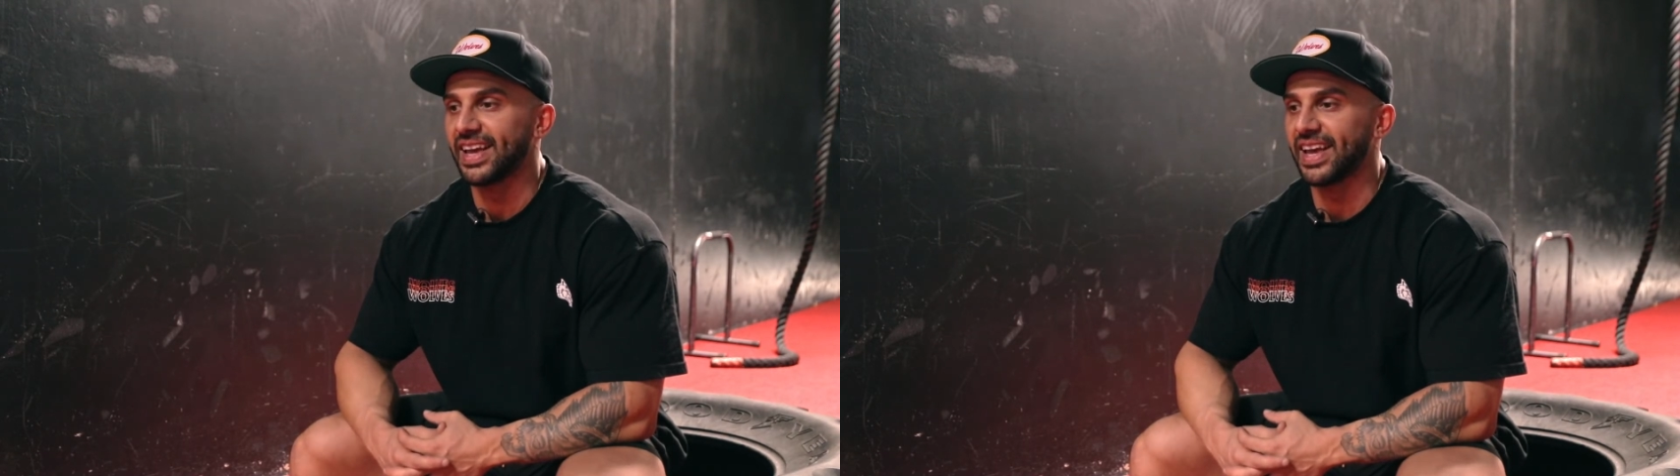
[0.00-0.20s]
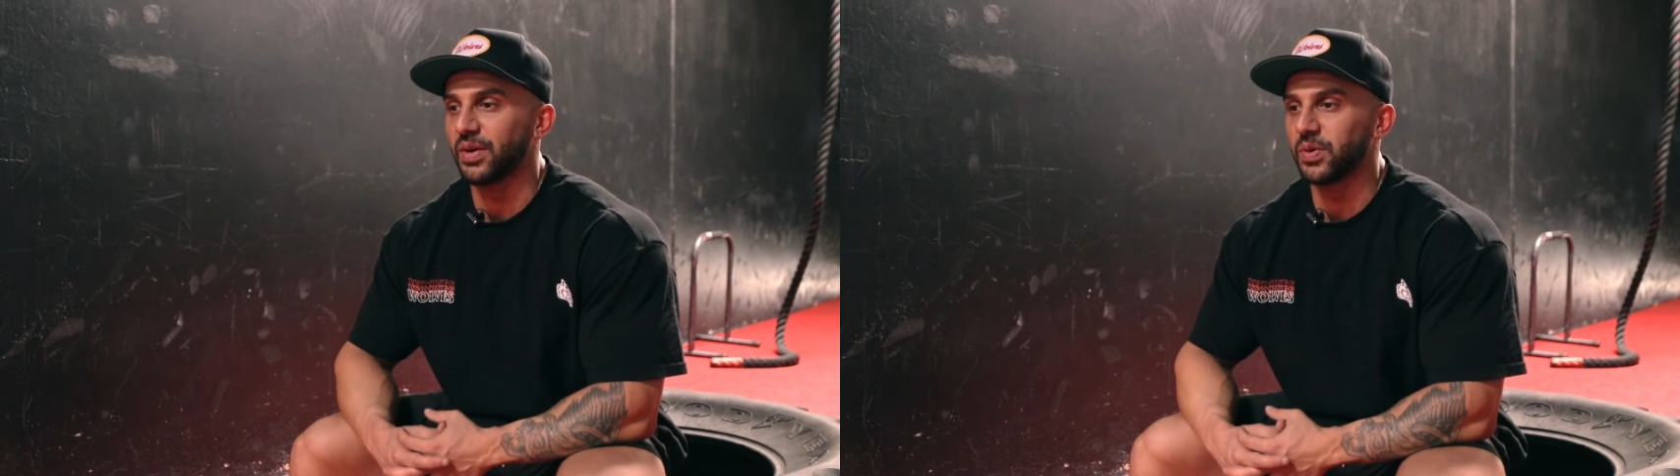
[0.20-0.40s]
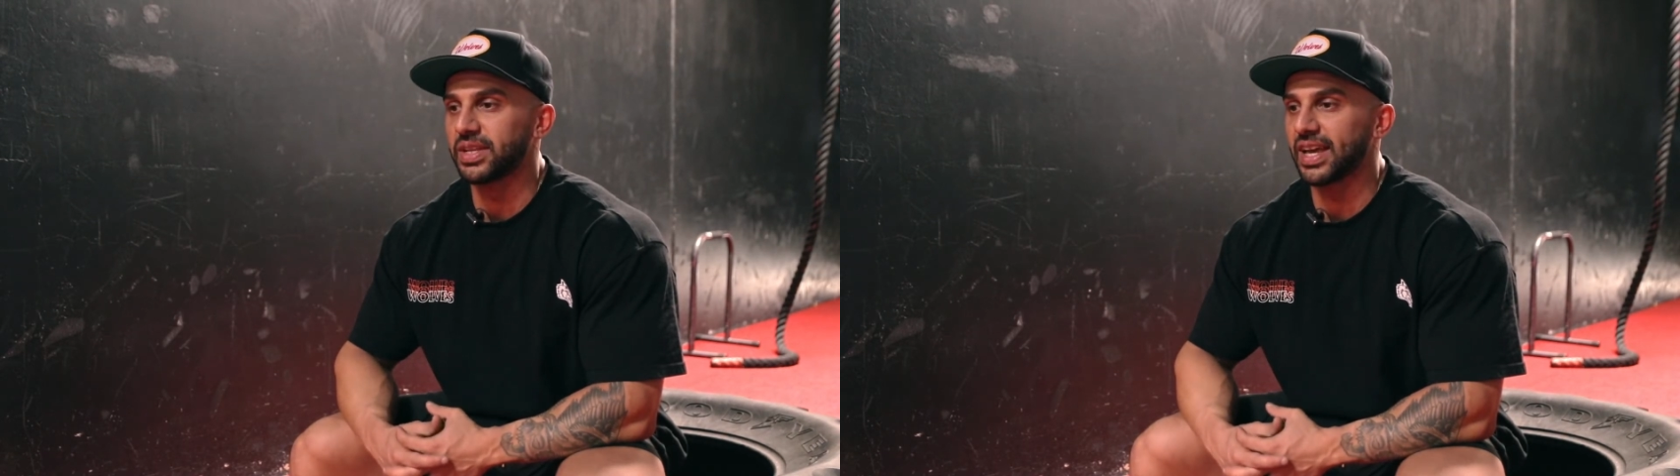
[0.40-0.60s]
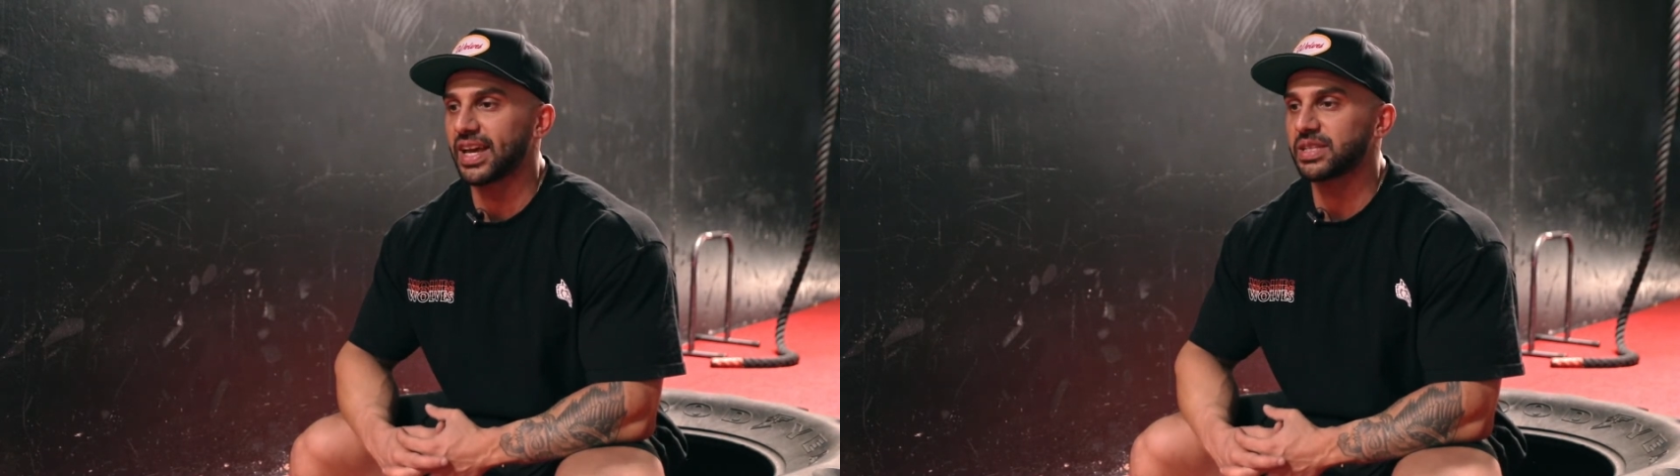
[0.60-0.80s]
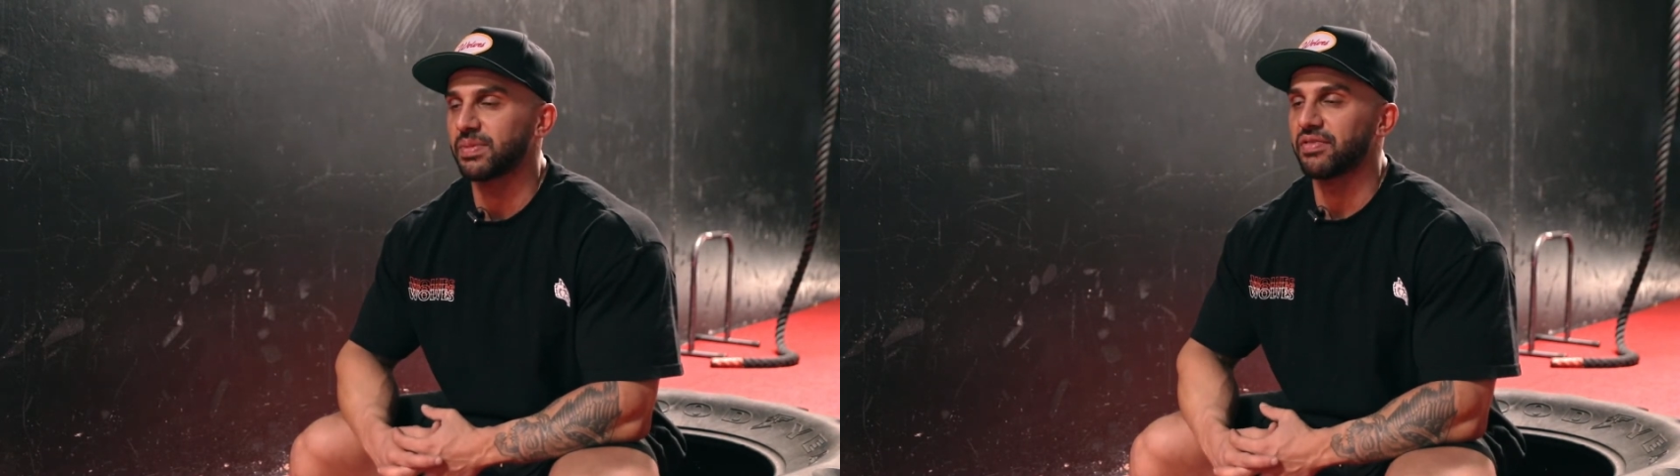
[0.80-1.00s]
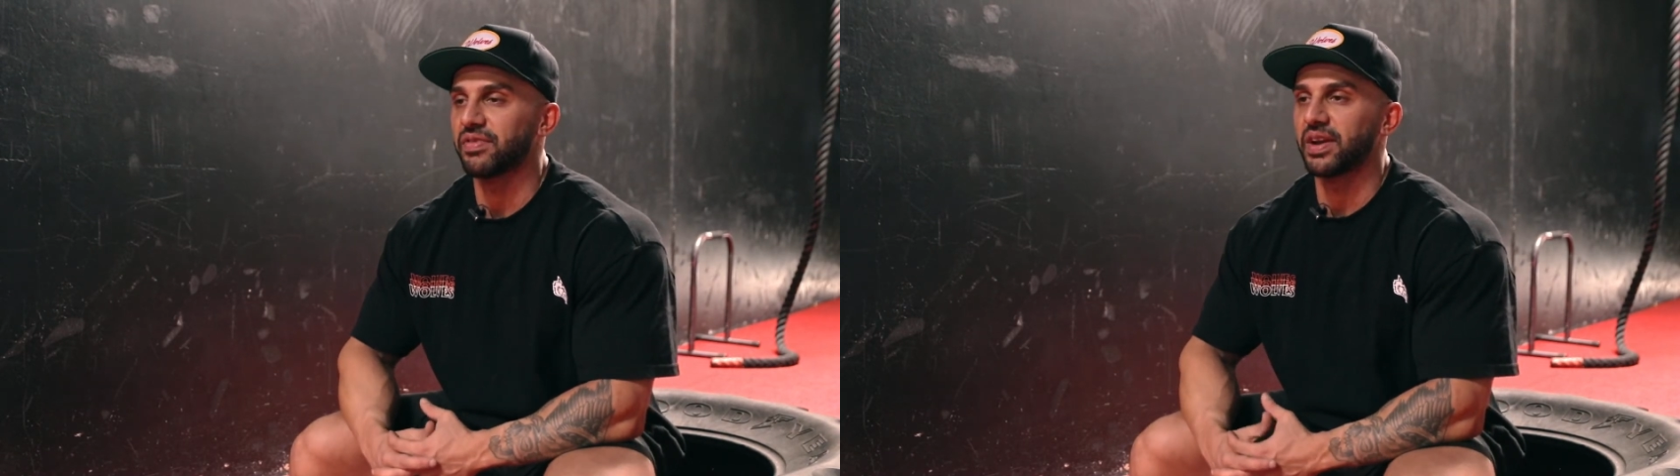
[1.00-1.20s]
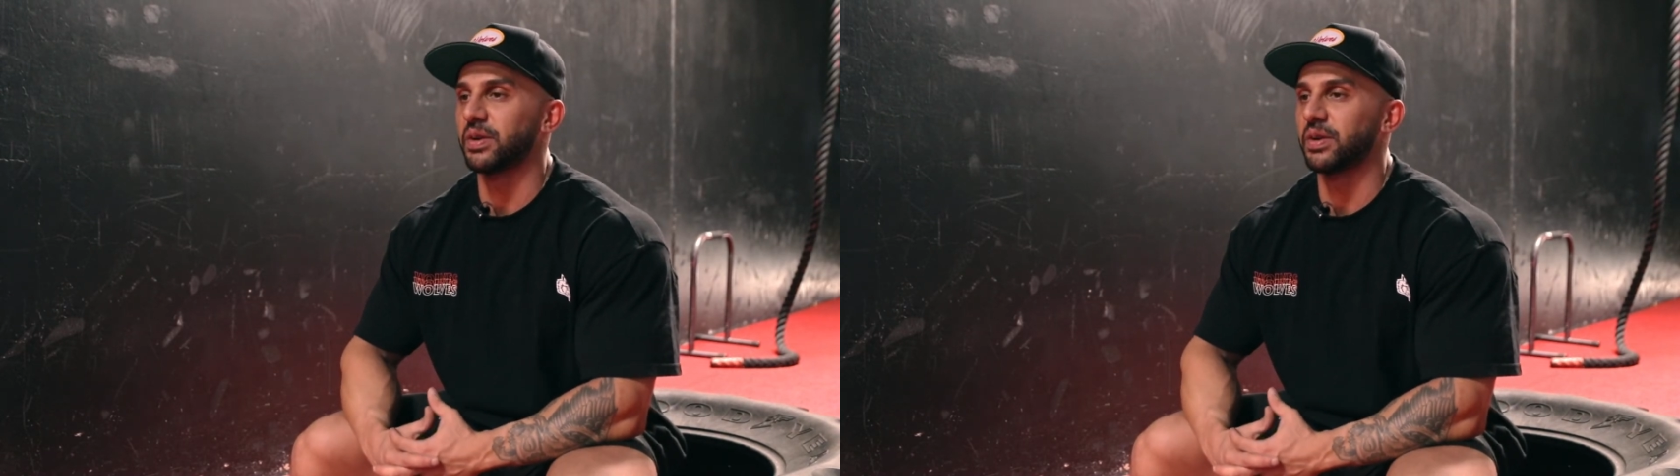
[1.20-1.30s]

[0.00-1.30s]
And one day I asked my friend,